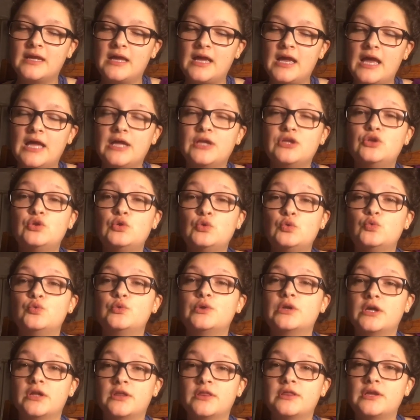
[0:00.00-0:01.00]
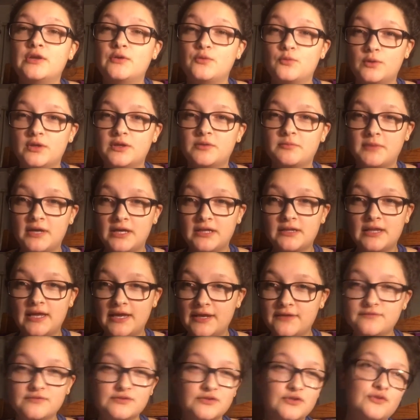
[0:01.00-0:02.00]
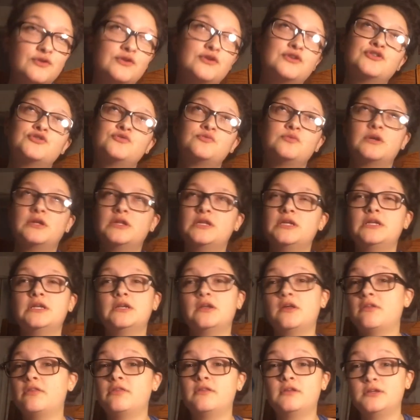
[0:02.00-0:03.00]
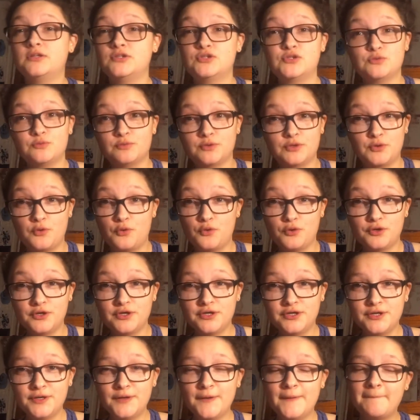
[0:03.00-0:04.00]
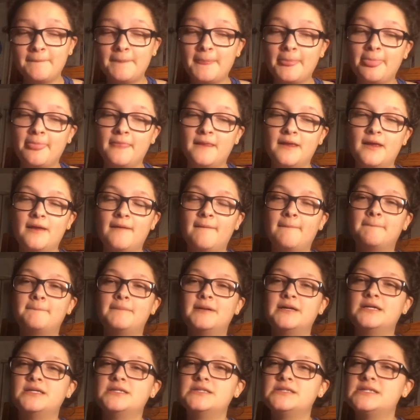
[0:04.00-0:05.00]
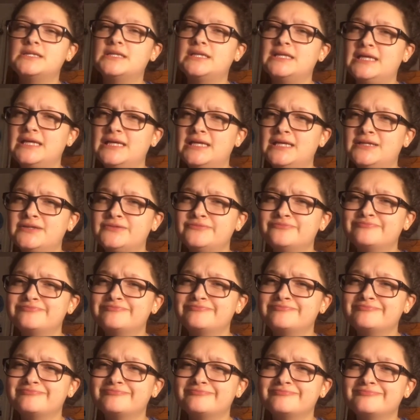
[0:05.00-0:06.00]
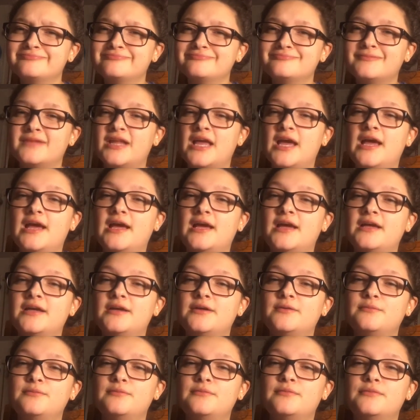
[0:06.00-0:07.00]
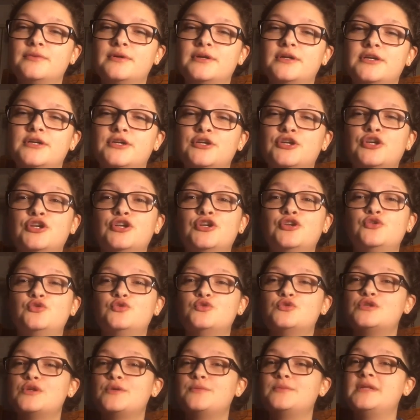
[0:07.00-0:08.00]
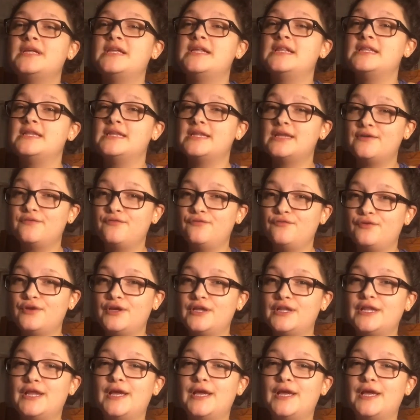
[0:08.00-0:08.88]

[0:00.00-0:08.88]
I do nothing with my life, so there's really nothing to record. But today, I'm gonna do something different.